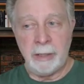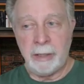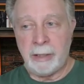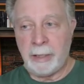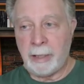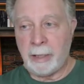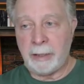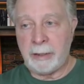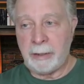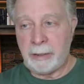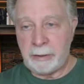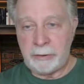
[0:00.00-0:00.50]

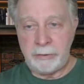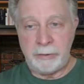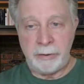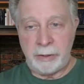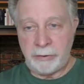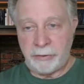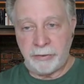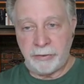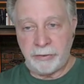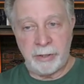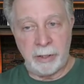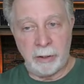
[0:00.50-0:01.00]
Now, as
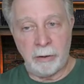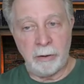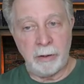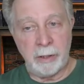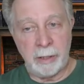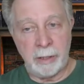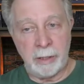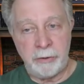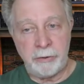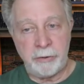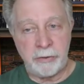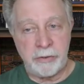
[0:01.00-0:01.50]
I said
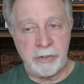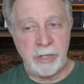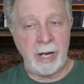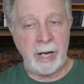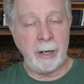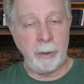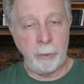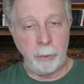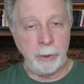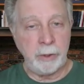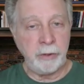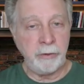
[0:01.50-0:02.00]
earlier, he's a
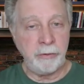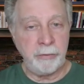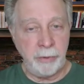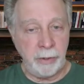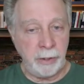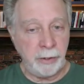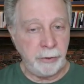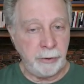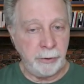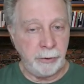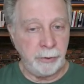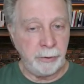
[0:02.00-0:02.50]
towering
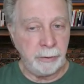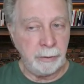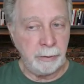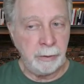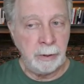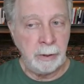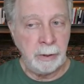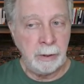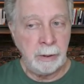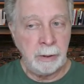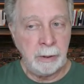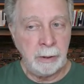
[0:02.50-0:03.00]
figure
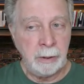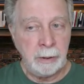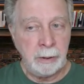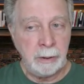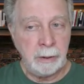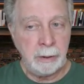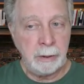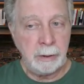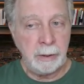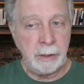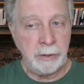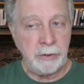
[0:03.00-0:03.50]

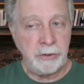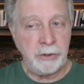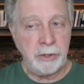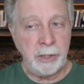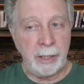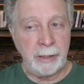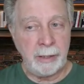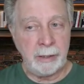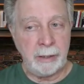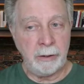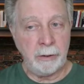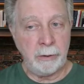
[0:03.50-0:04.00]
in
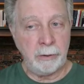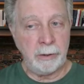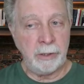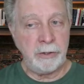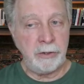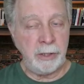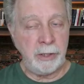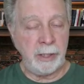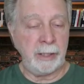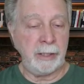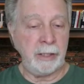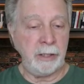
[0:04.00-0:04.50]
early
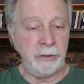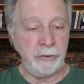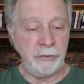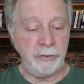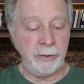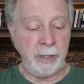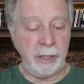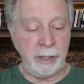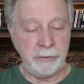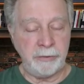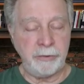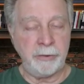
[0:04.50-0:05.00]
Chinese
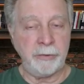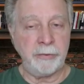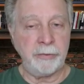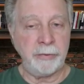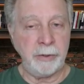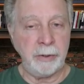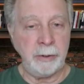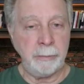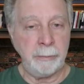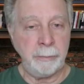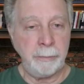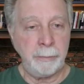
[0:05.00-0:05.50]
philosophy.